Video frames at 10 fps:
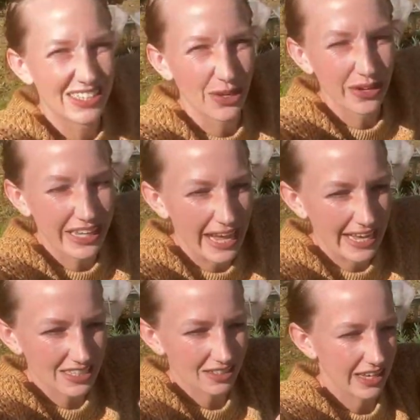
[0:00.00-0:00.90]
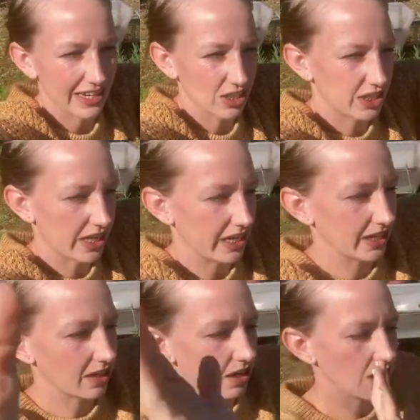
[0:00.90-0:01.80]
so it casts a lot of
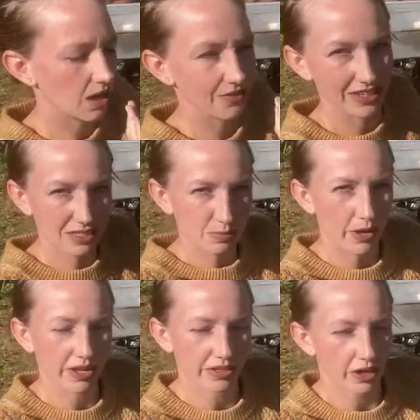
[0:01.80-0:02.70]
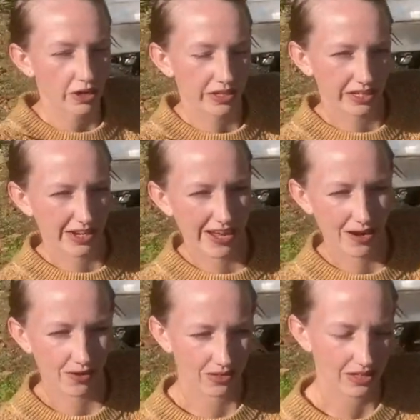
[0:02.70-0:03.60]
shade on this part of the garden
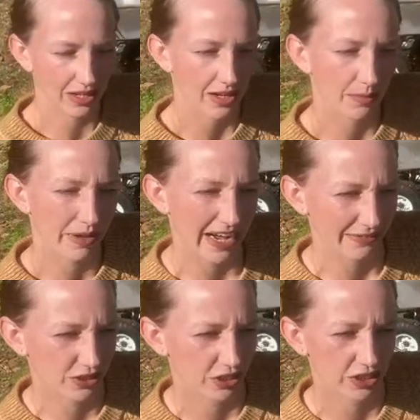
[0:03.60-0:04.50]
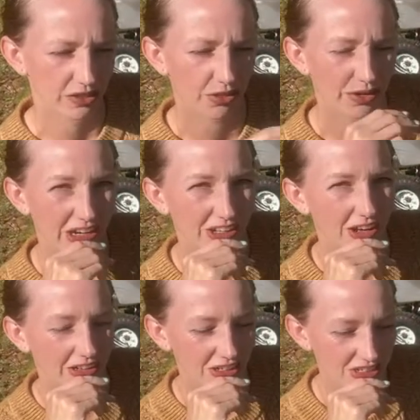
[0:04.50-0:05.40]
now after 3
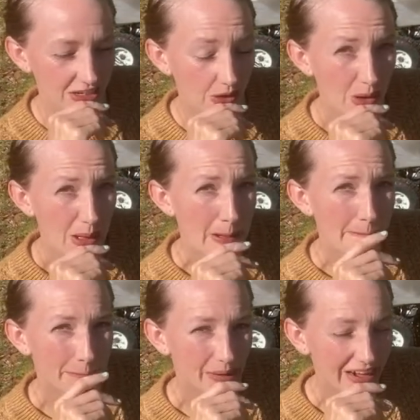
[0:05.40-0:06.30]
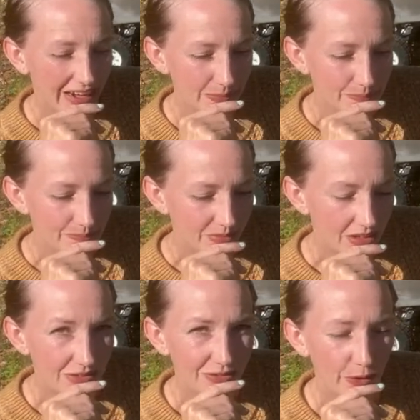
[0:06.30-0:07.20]
o'clock or so. But
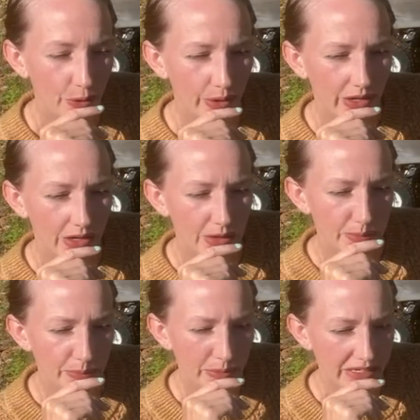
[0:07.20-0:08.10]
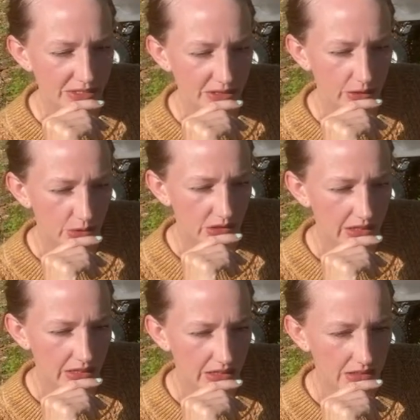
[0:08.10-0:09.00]
for
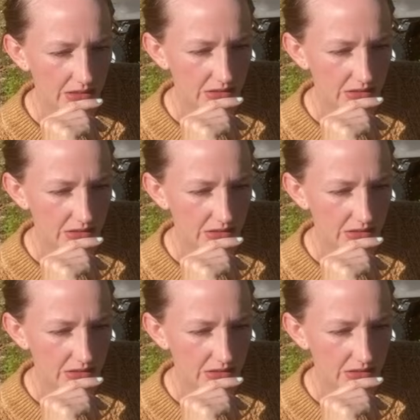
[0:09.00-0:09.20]
Pensacola,